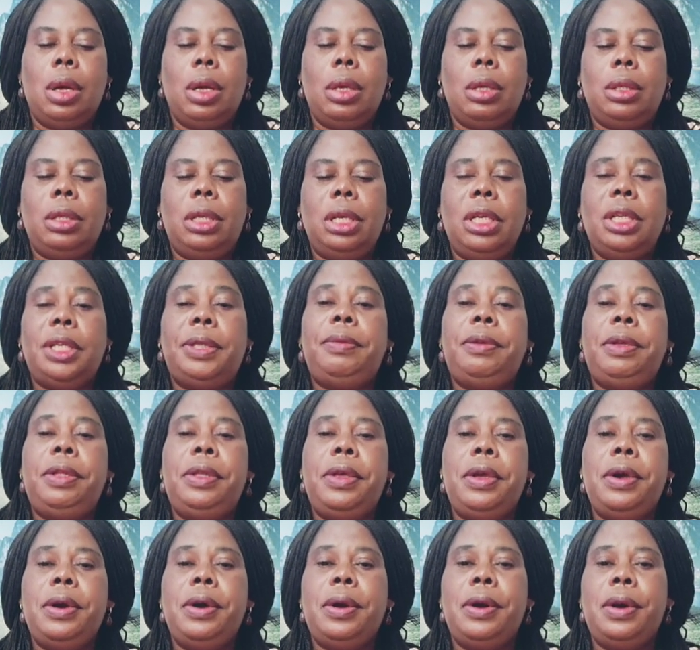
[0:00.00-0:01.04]
This
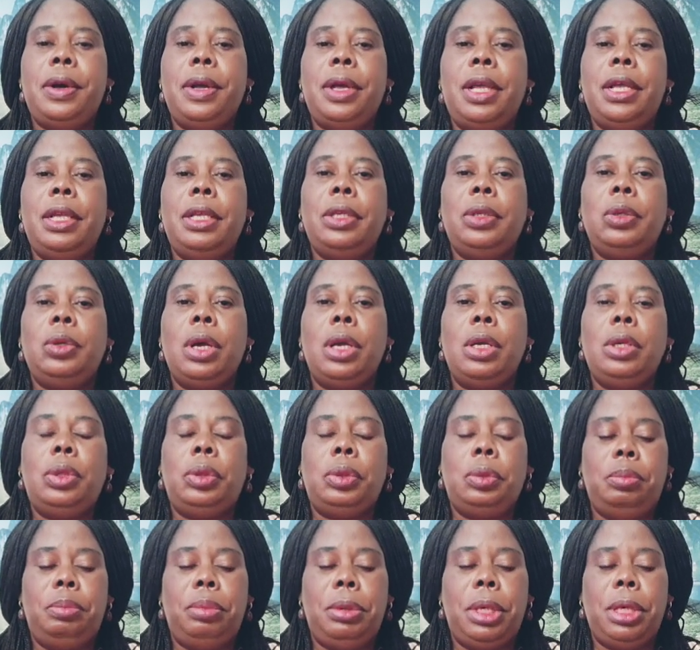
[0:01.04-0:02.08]
video is going
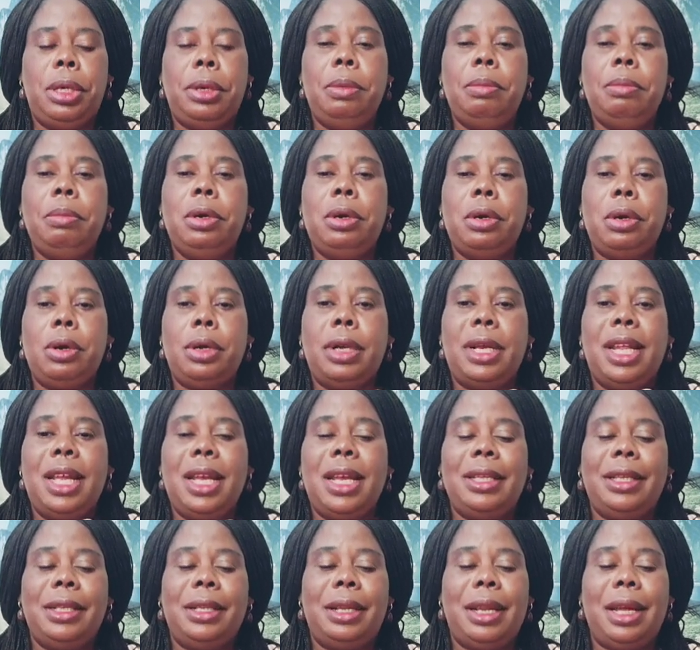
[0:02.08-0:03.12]
to be more or
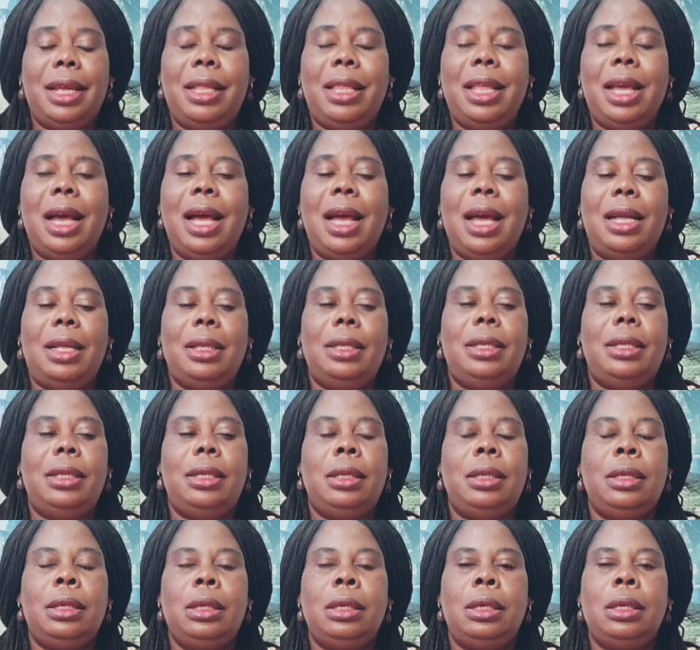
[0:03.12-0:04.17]
less like that.
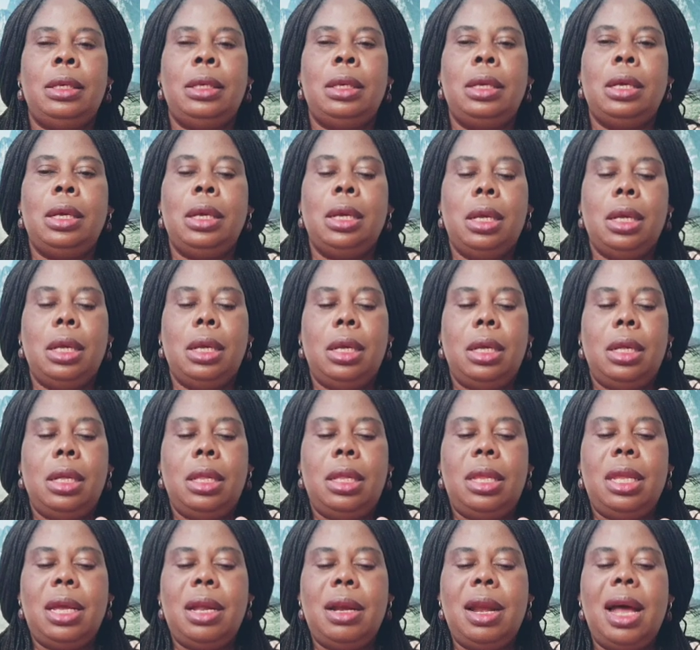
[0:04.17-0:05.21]

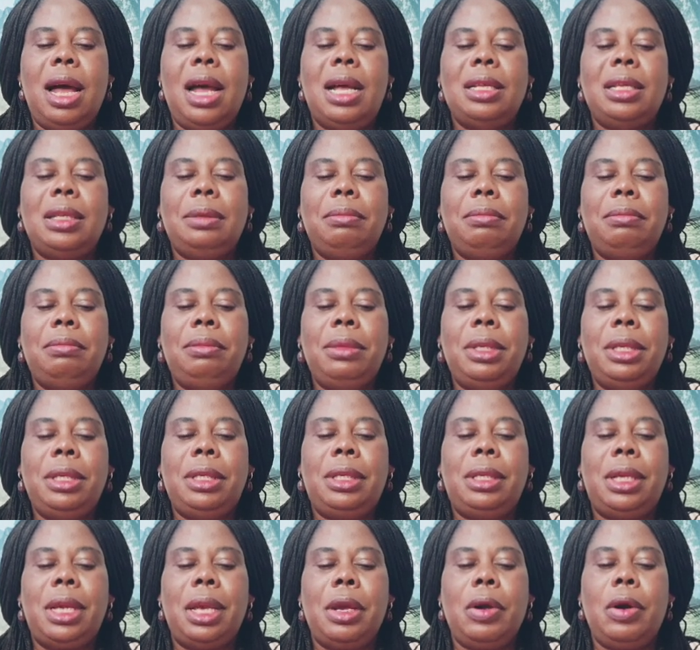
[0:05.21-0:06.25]
There are
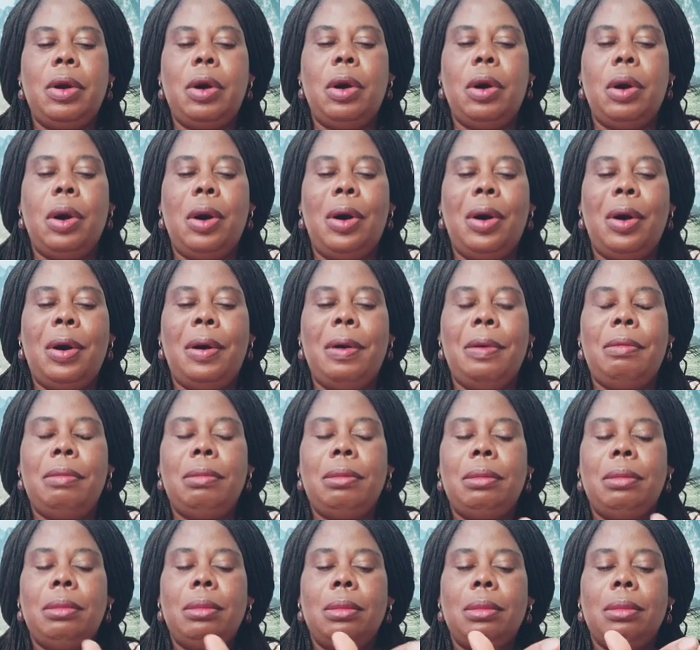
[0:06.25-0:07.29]
mistake or
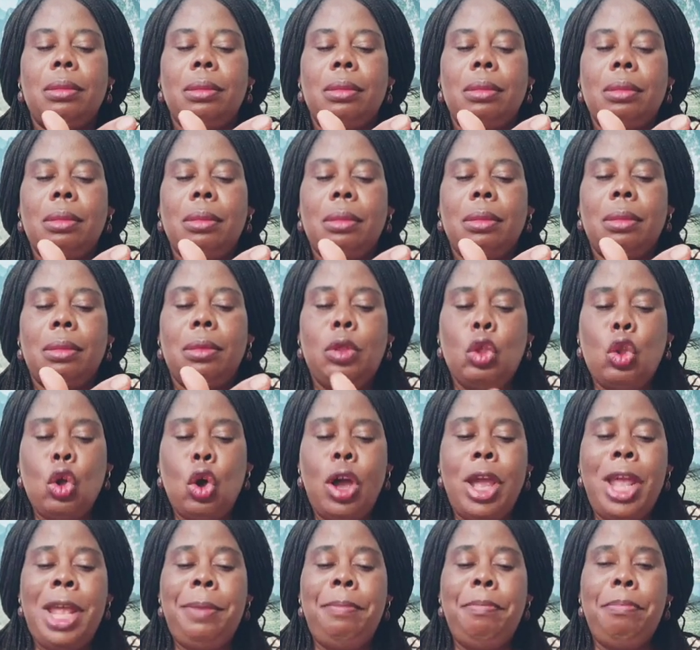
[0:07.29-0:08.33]

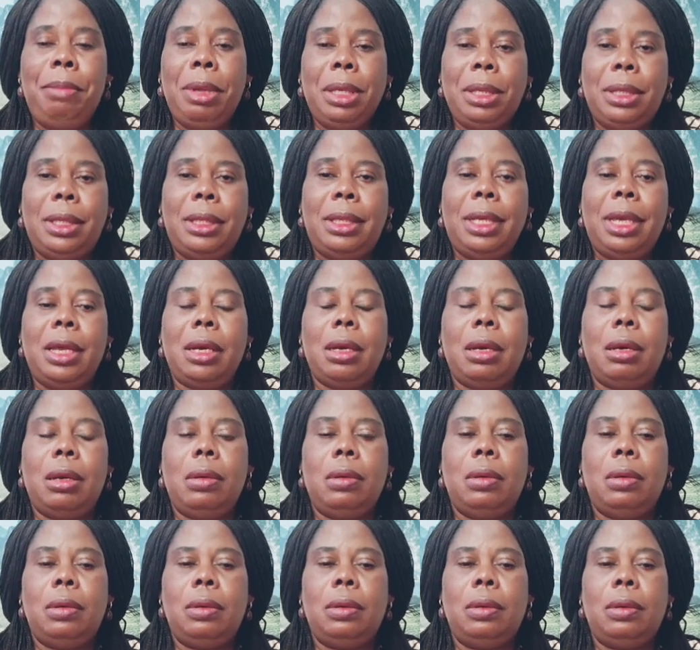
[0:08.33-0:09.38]
knowing mistake
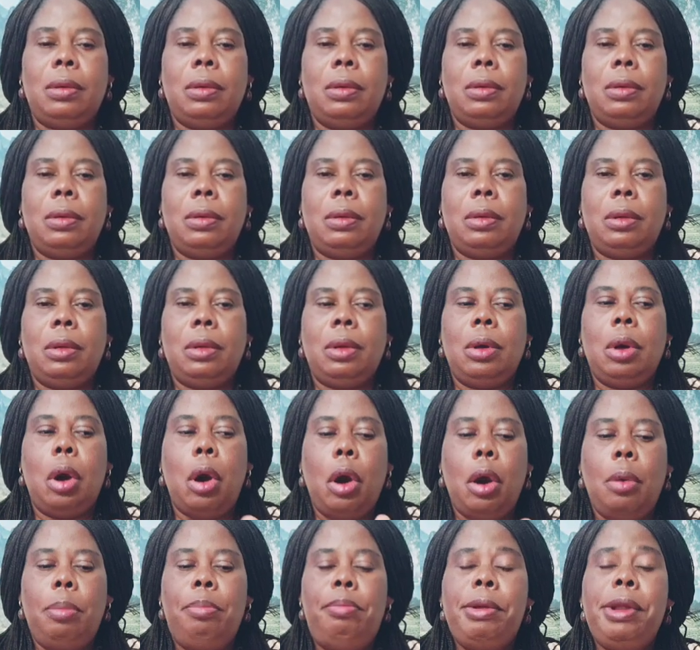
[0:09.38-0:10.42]

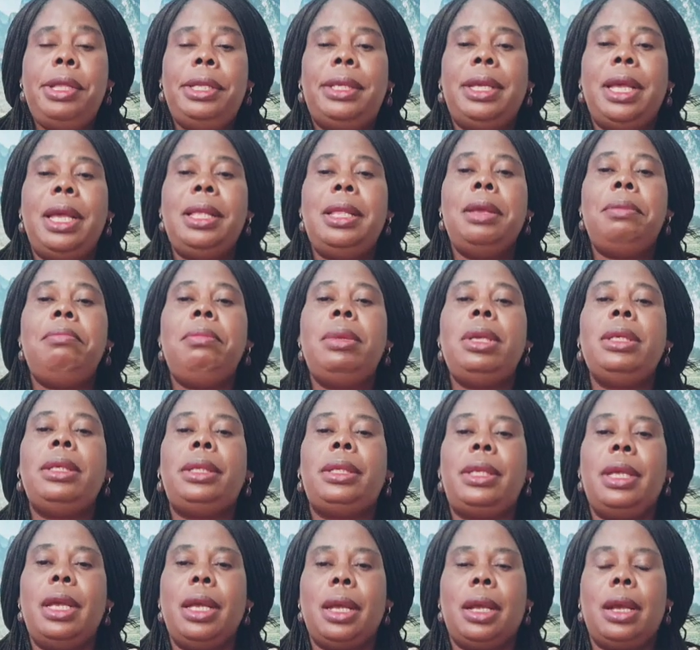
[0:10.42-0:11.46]
or pretending
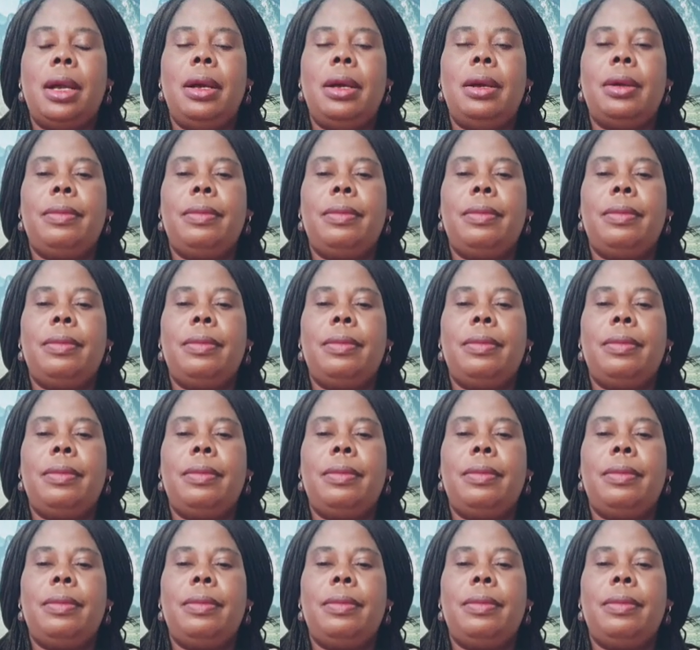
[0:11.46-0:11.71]
mistake